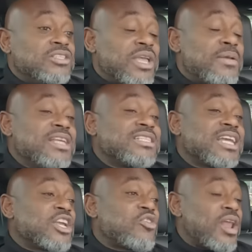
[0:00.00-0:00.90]
So he doesn't
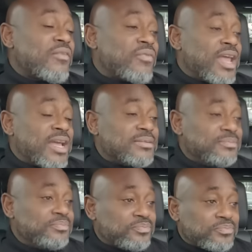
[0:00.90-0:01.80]
get the credit for that.
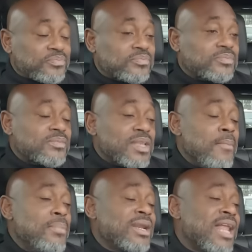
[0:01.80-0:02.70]

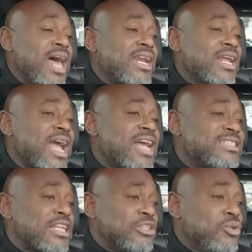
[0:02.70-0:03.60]
But a lot of the
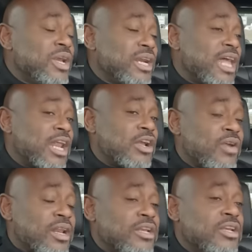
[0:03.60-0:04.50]
guys that do get a lot of
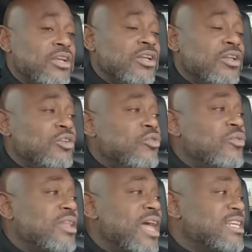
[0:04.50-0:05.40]
credit, you
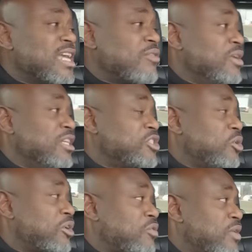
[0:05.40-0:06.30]
realize had really
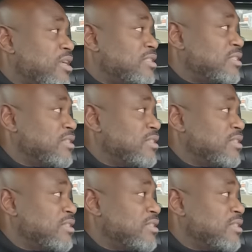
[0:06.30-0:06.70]
short careers.